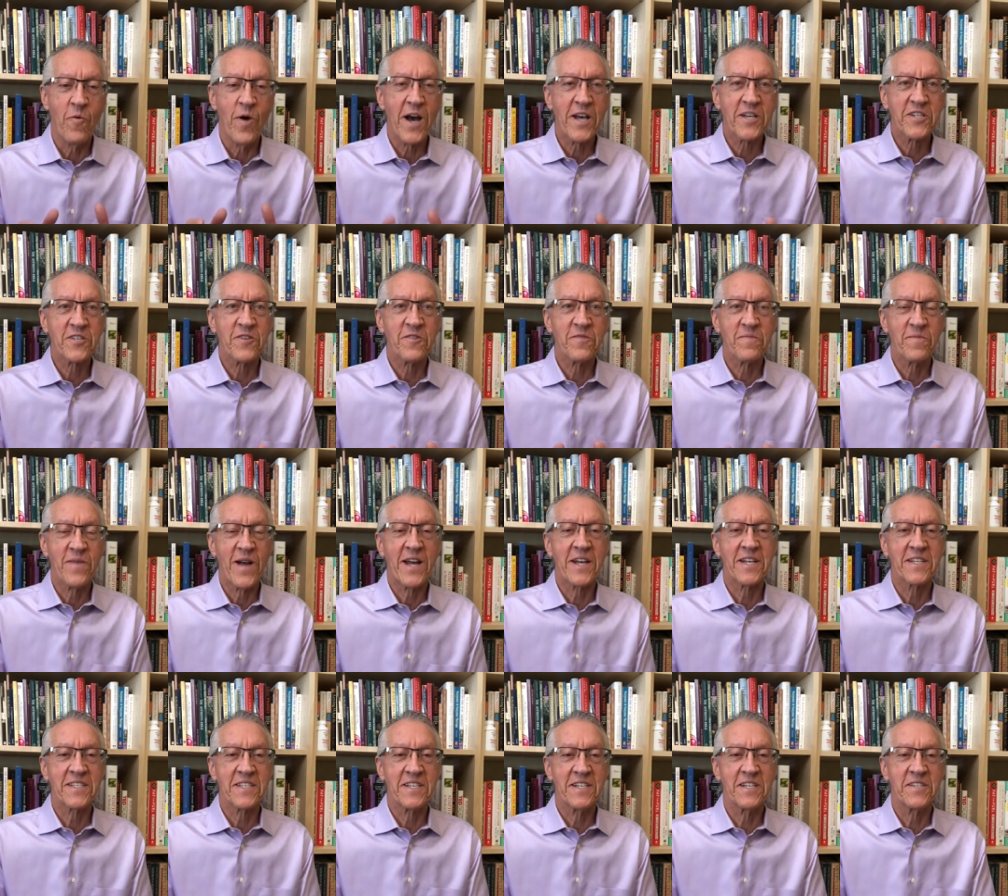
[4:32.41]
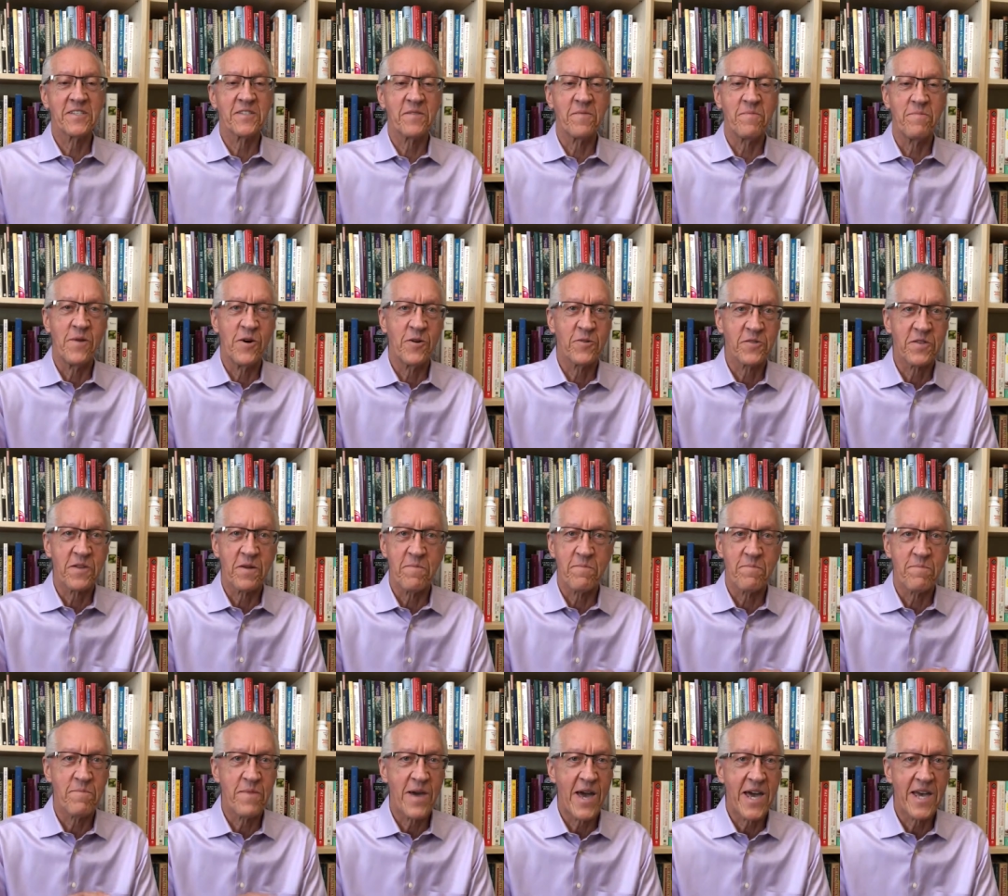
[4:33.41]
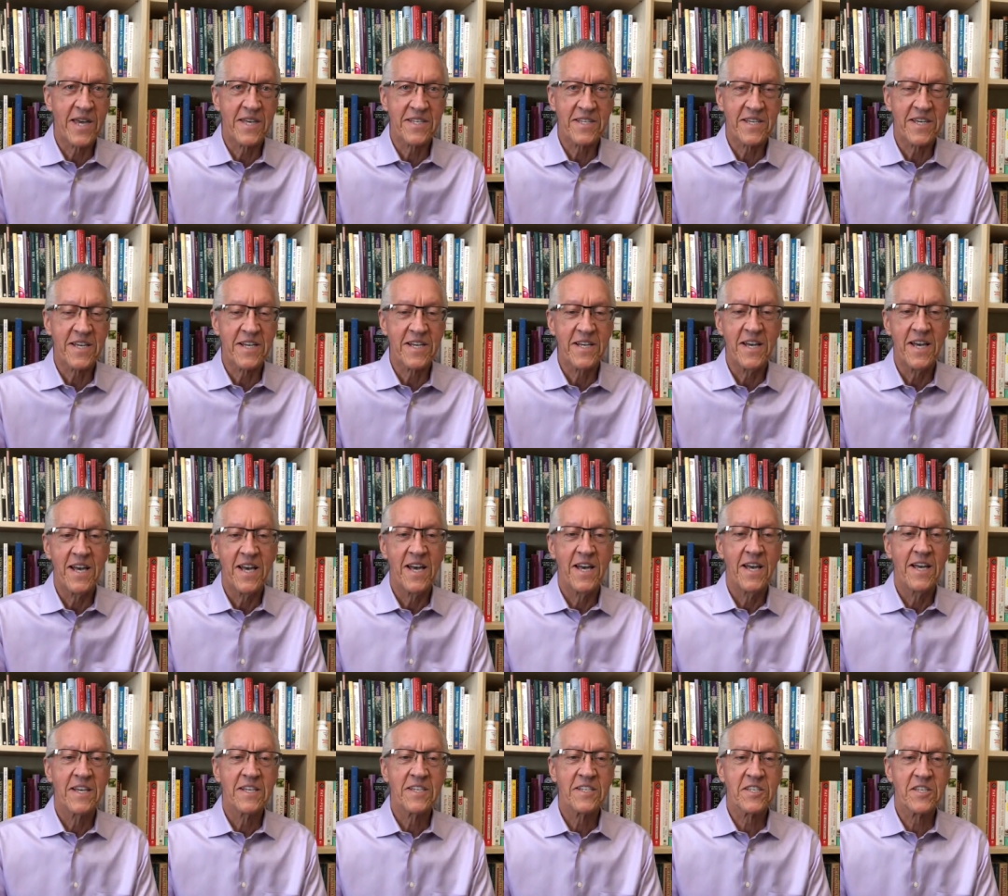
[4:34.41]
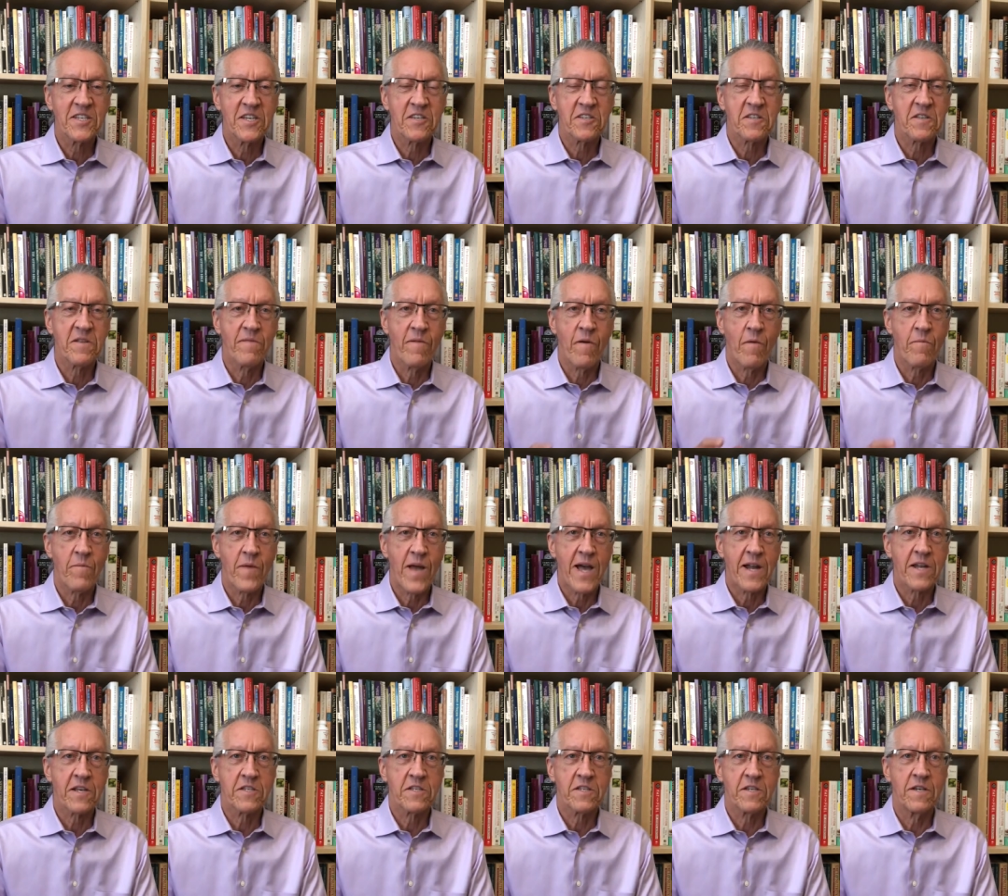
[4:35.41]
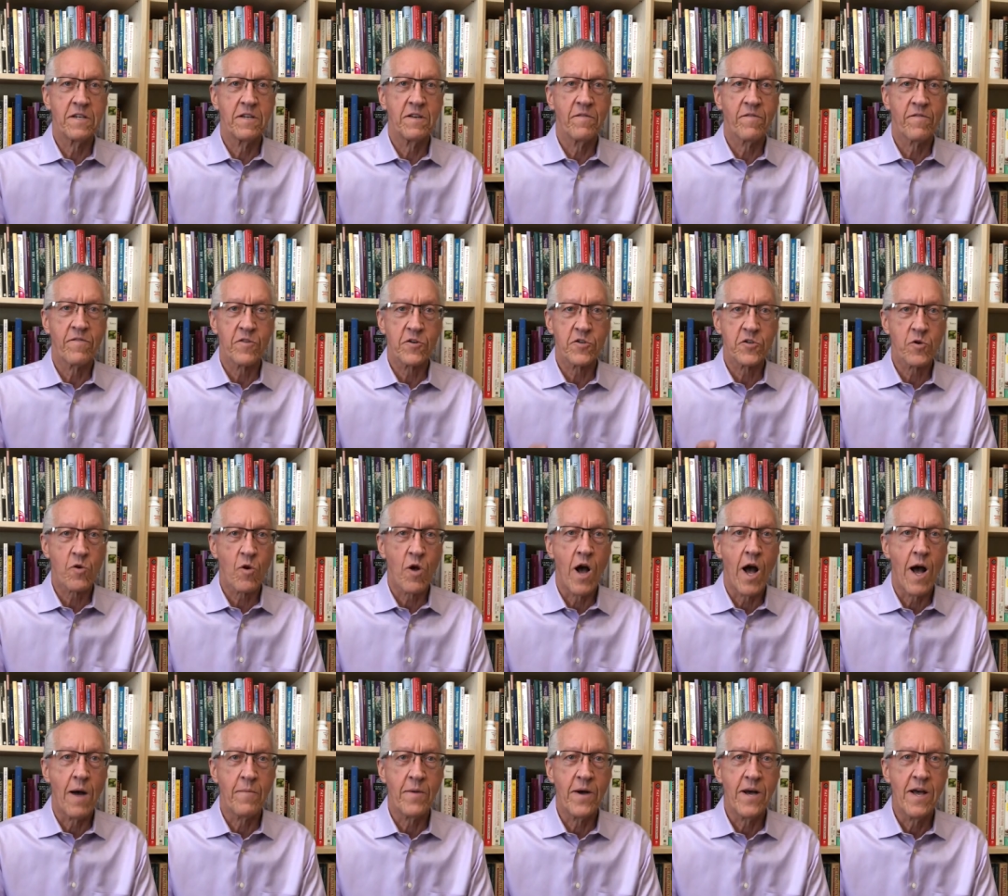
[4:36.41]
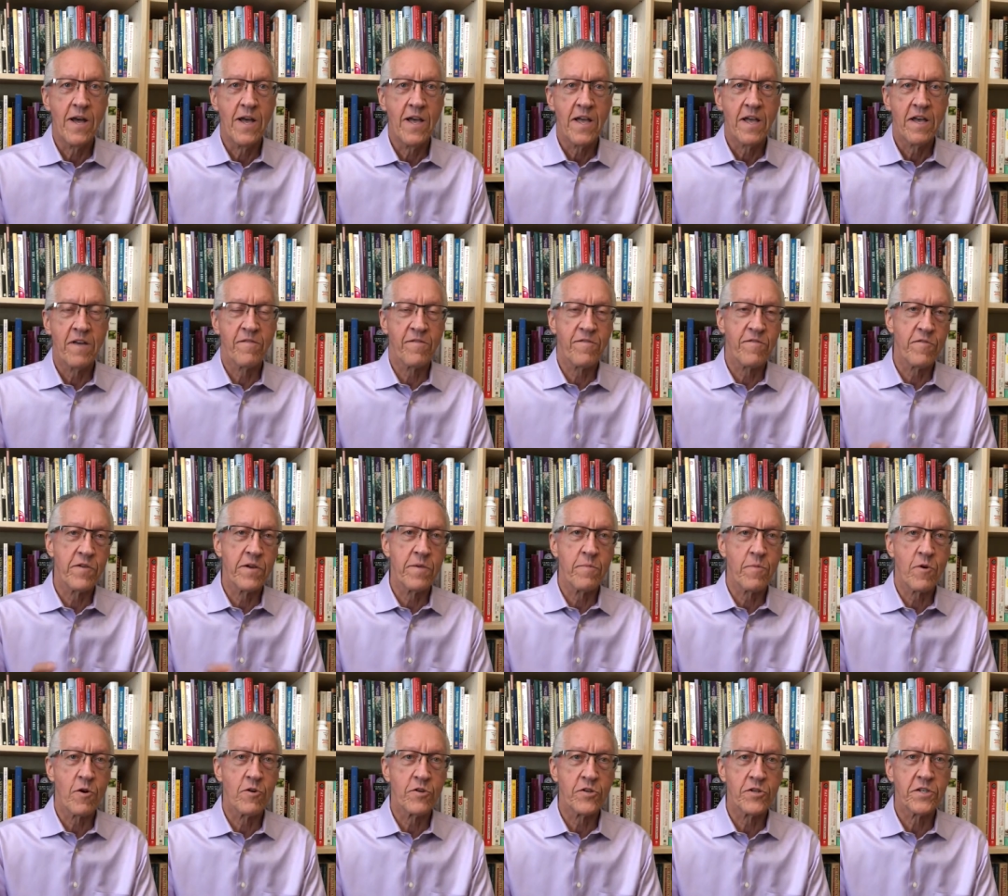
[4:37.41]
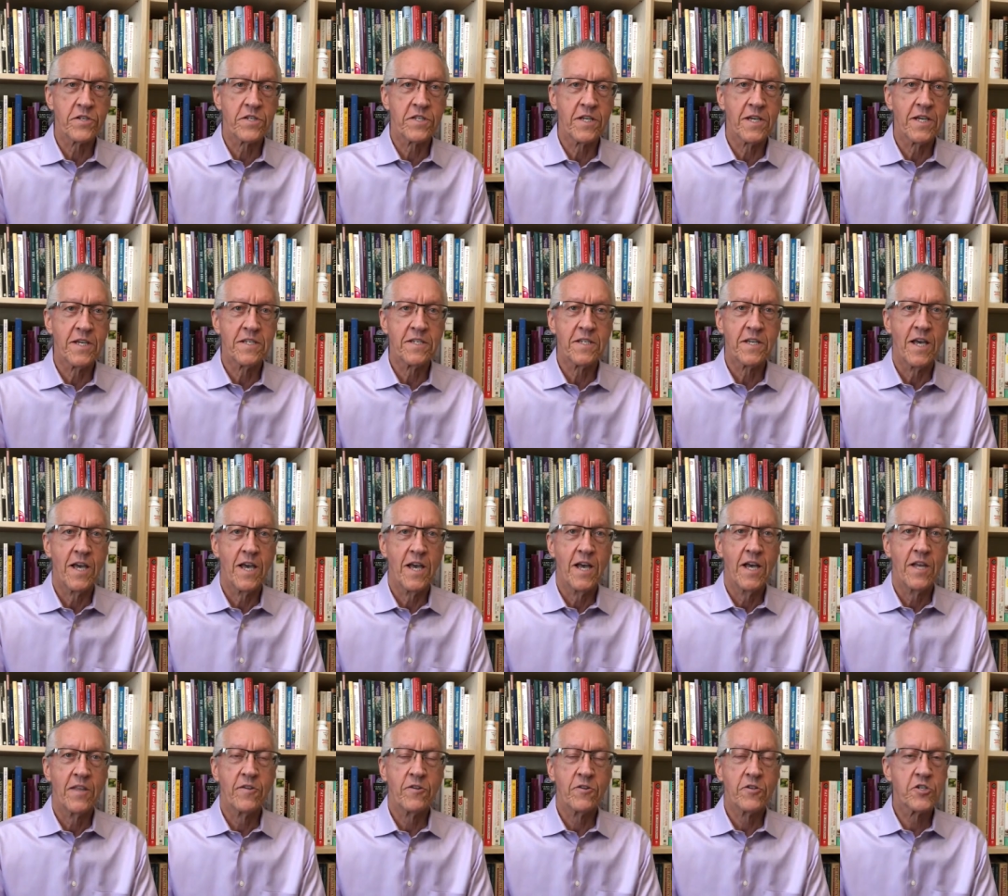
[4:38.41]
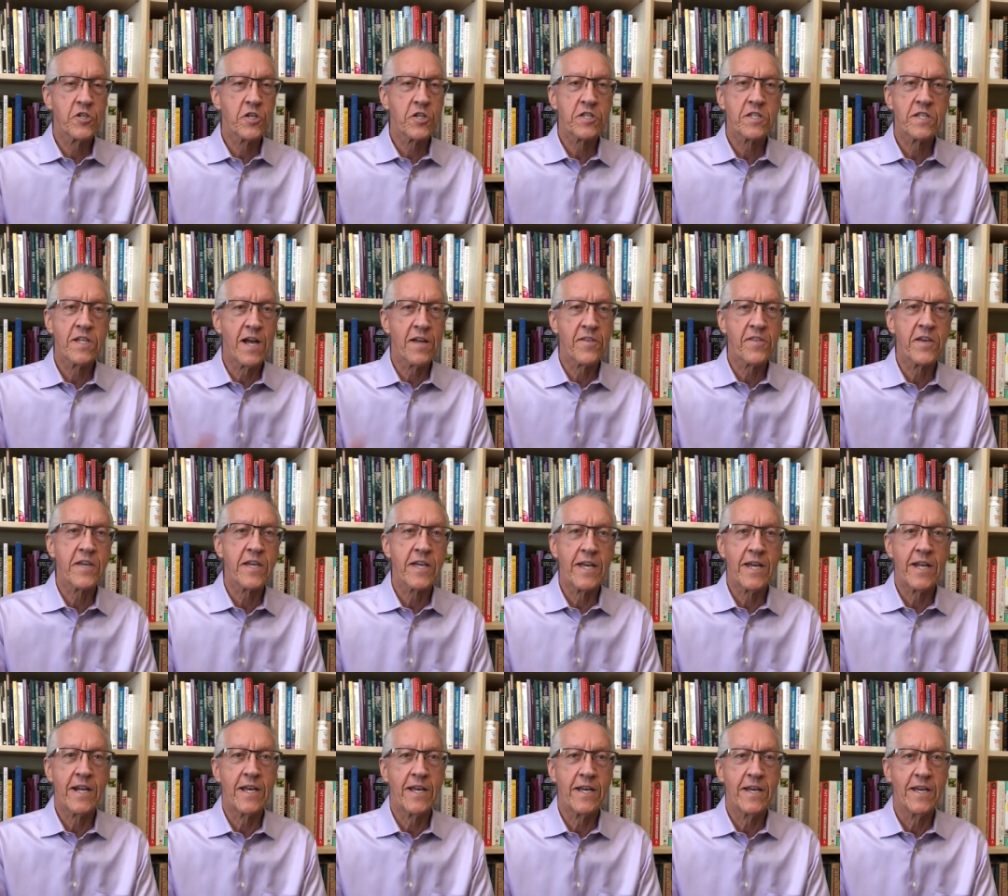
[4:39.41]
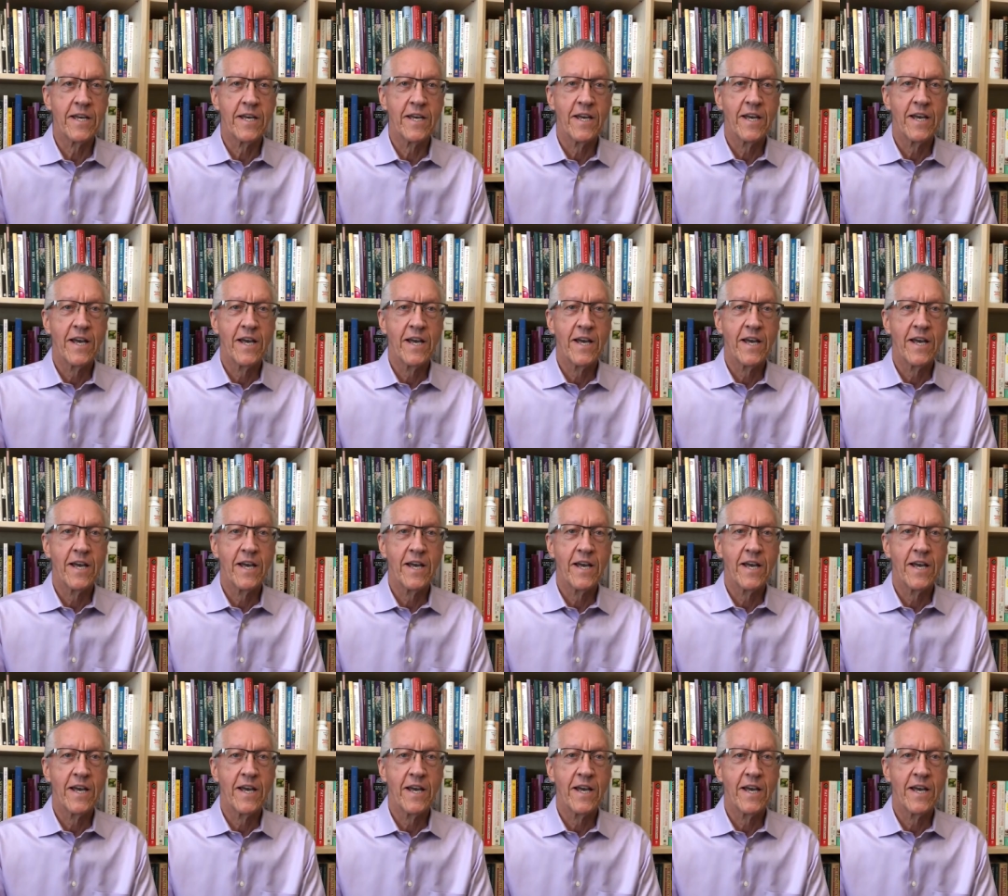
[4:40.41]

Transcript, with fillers: Western medicine is the most amazing system of medicine for trauma and for emergencies. There's just nothing in it